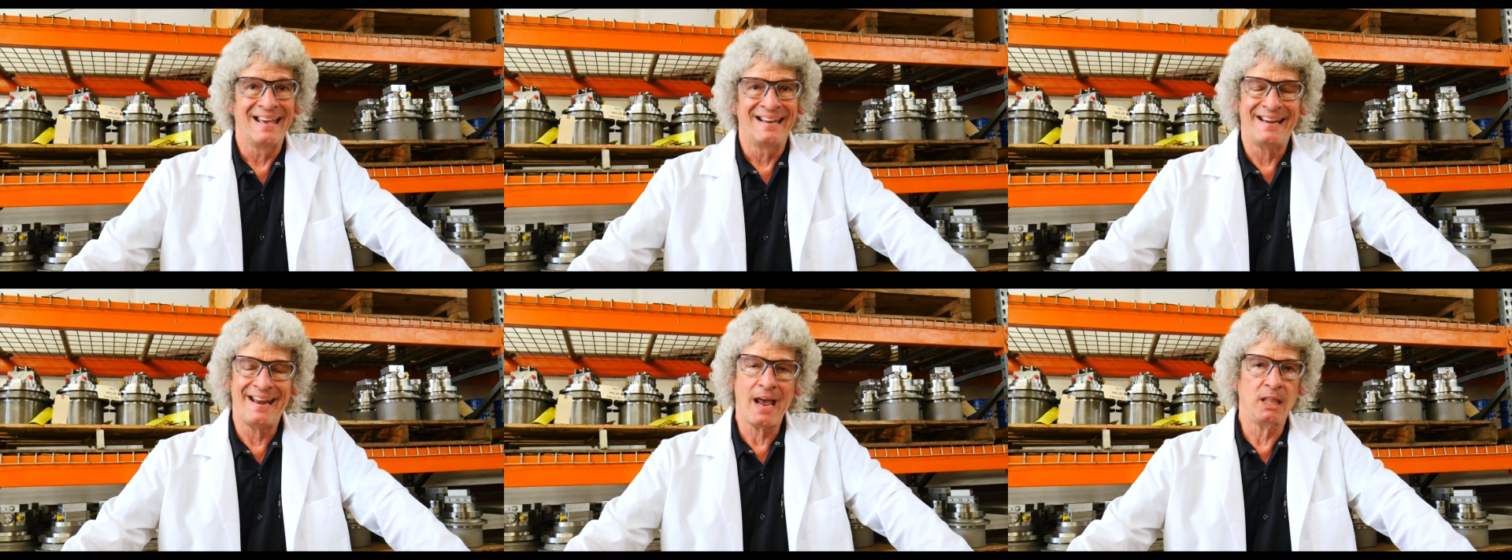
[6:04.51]

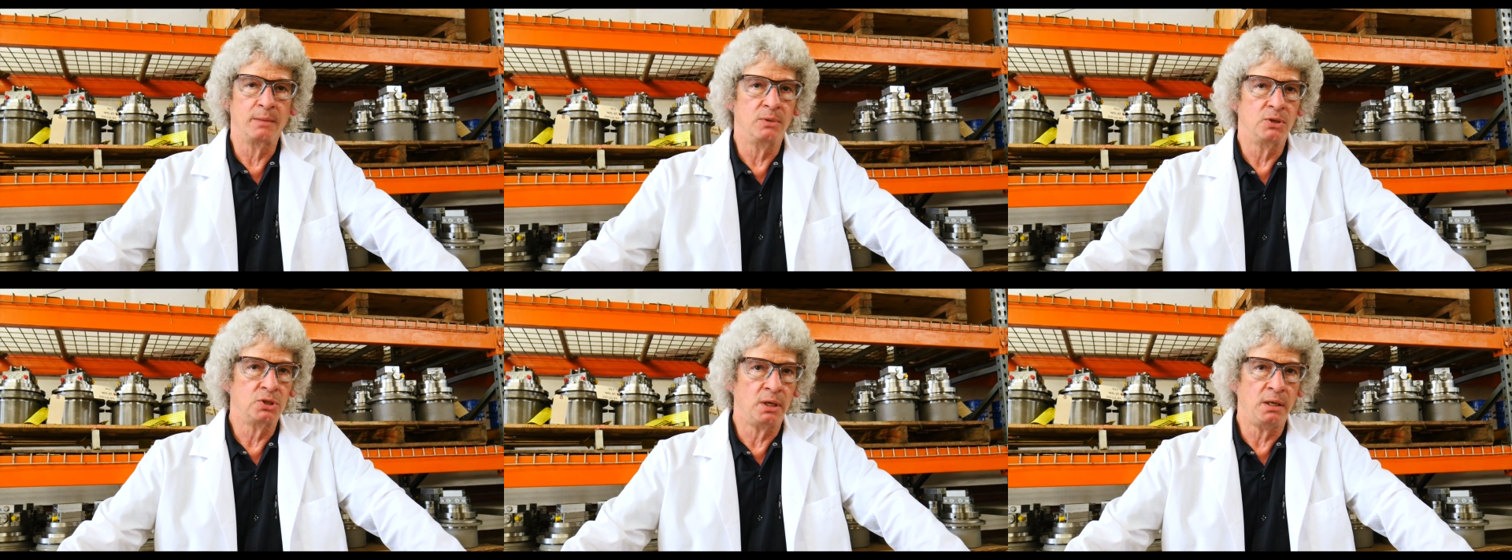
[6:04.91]
Now the
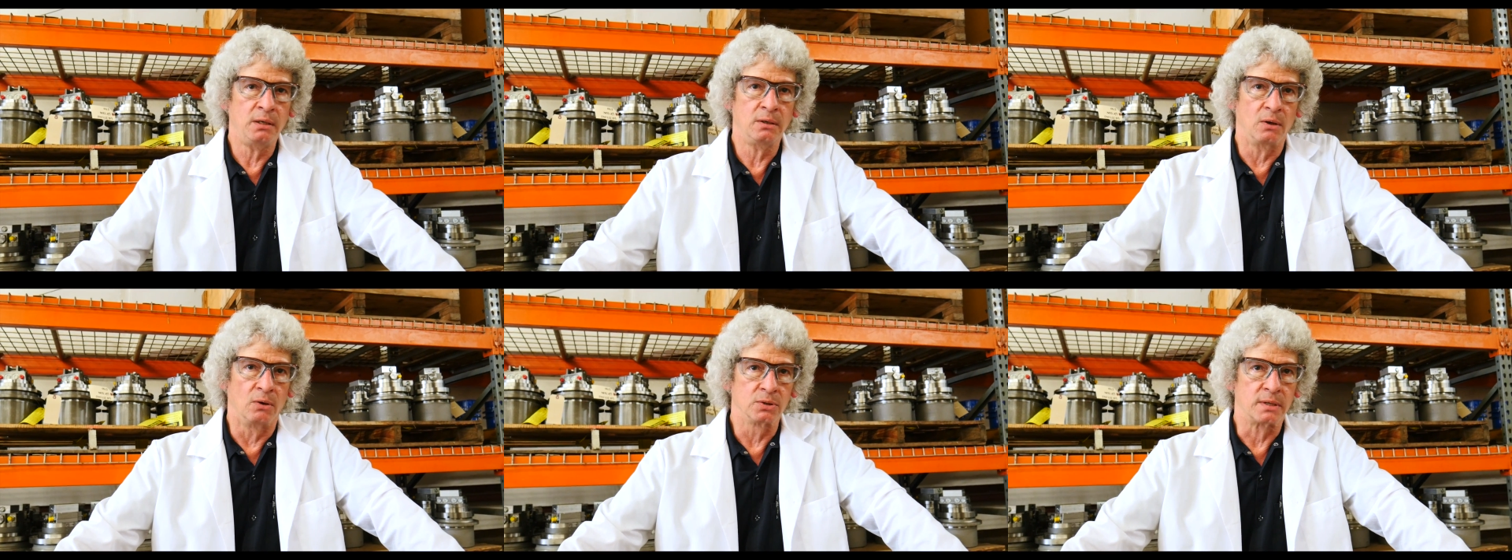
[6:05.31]

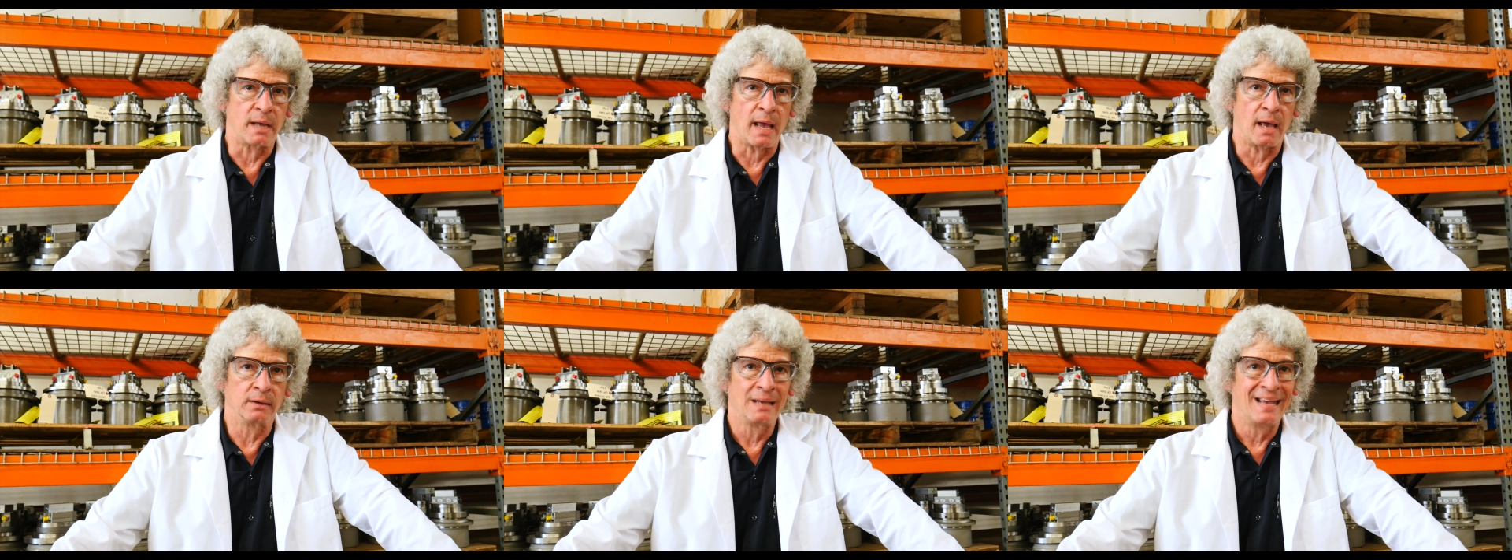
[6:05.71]
machine goes
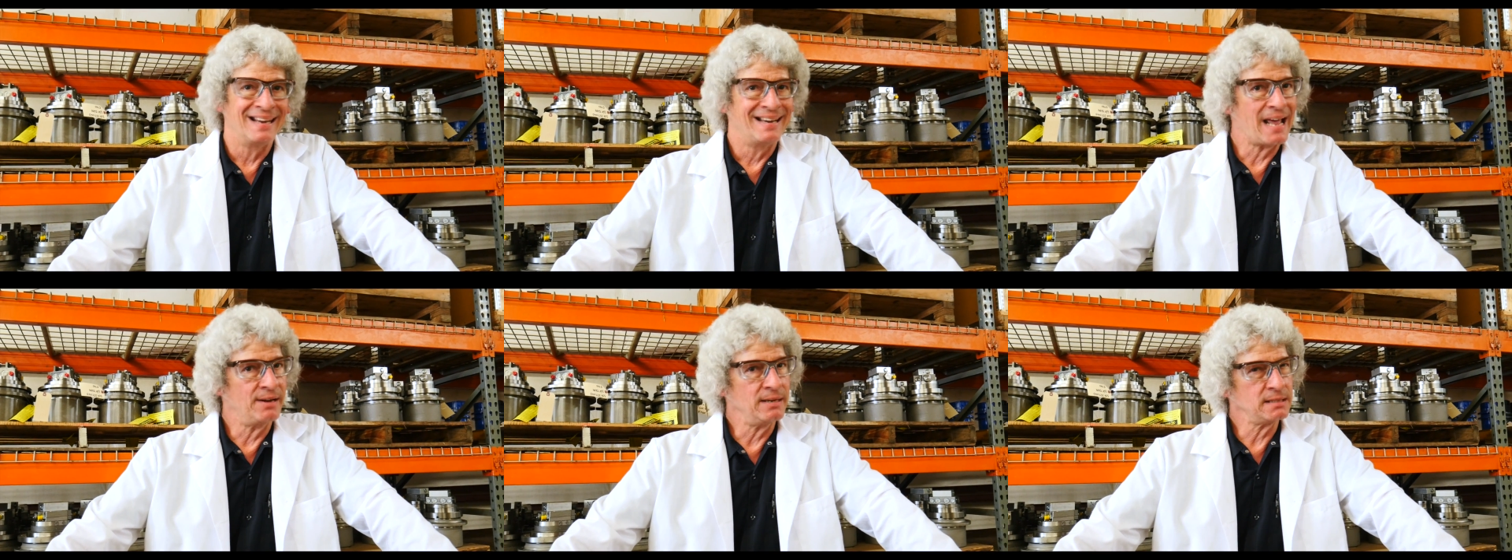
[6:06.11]
down.
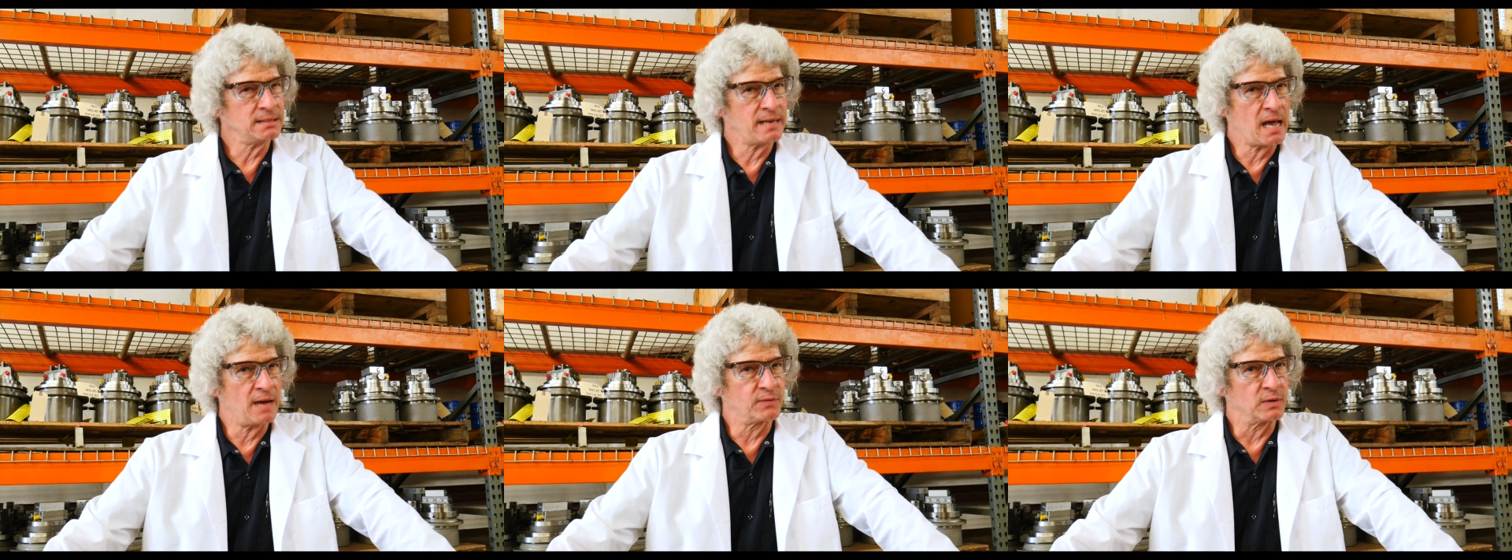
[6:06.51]
Now it's
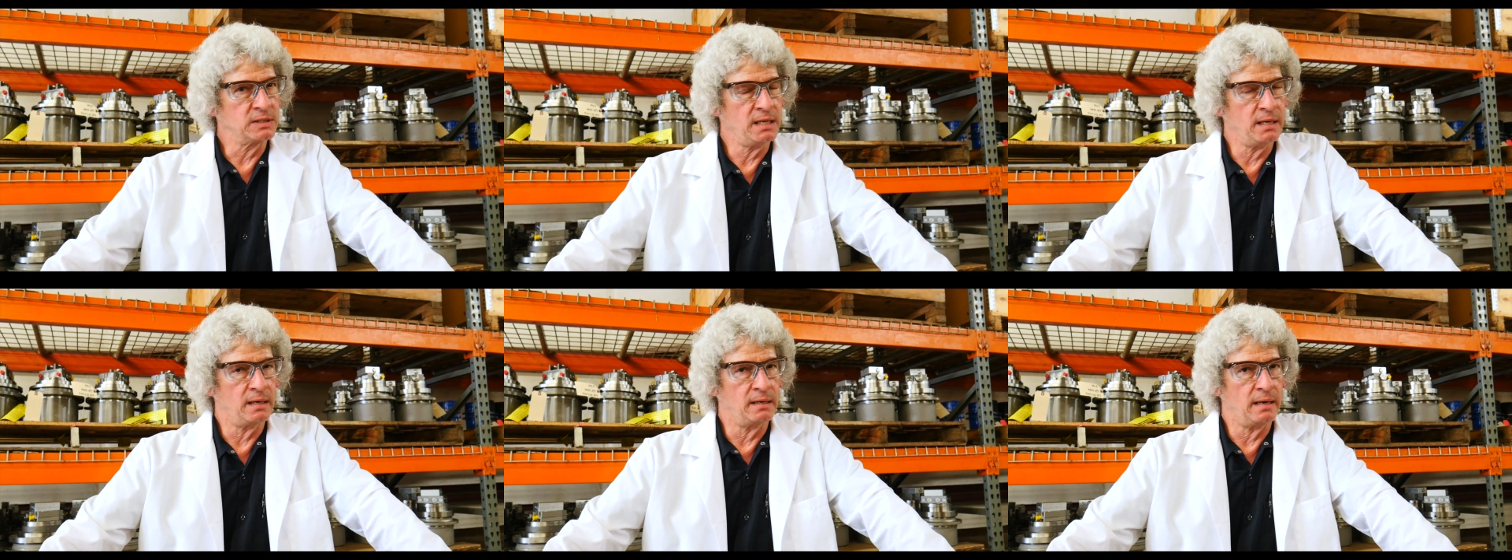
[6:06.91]
down for
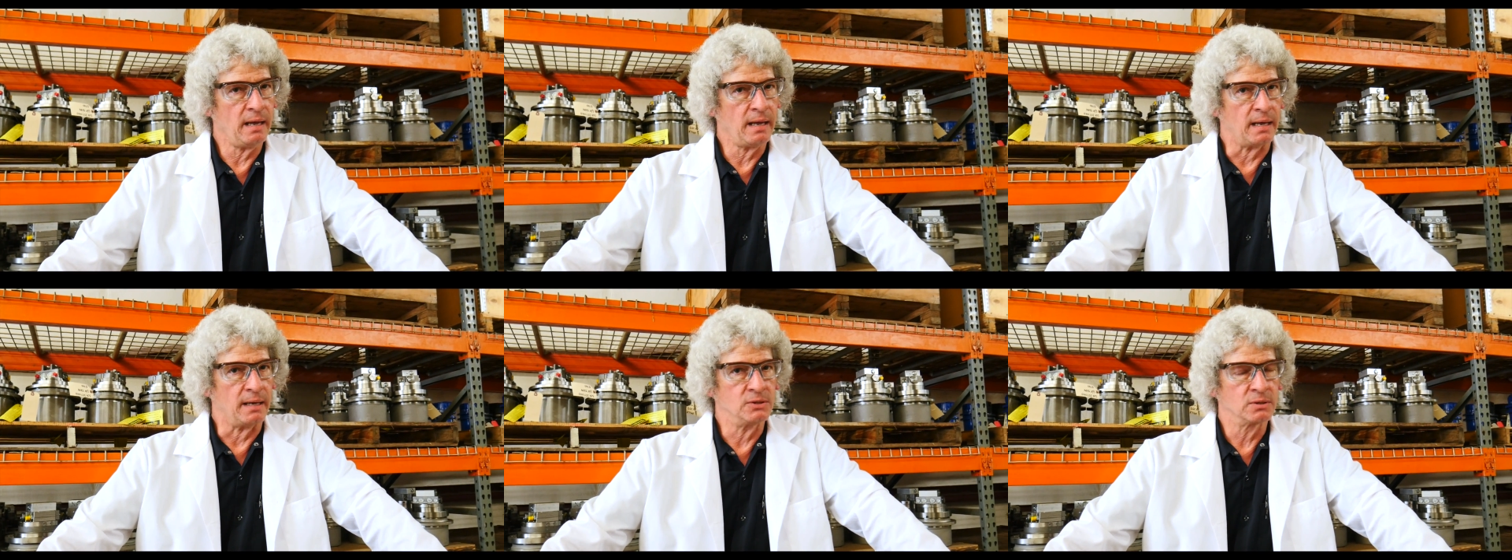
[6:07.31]
10
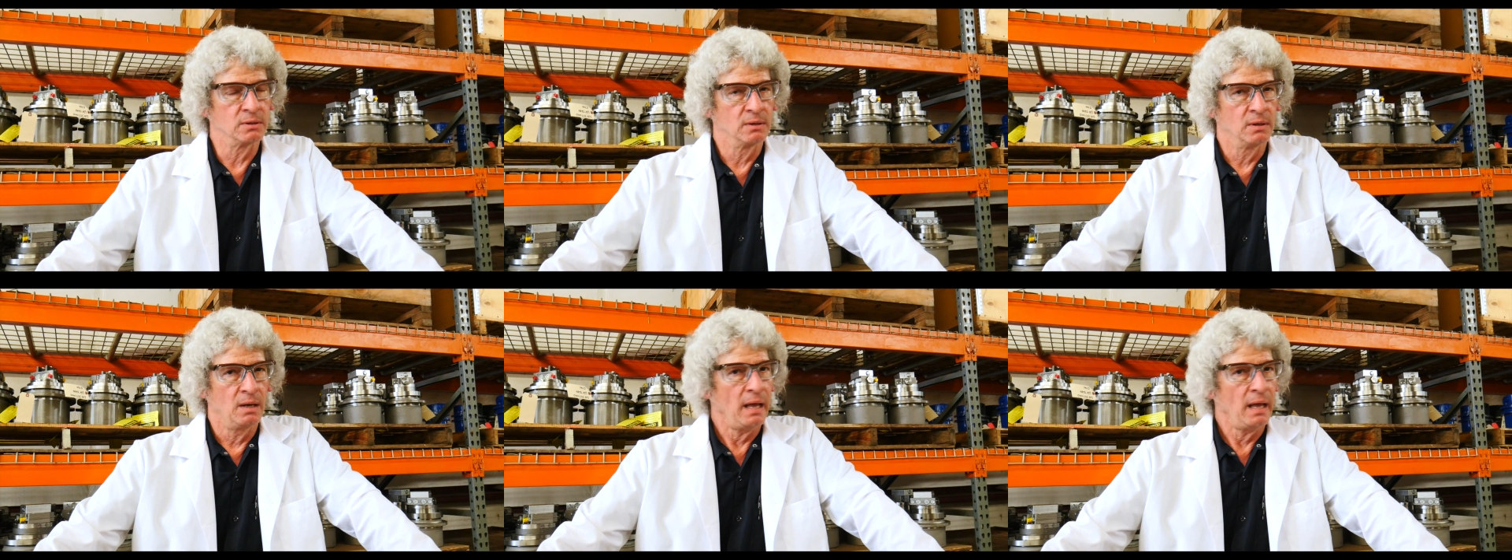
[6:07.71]
days.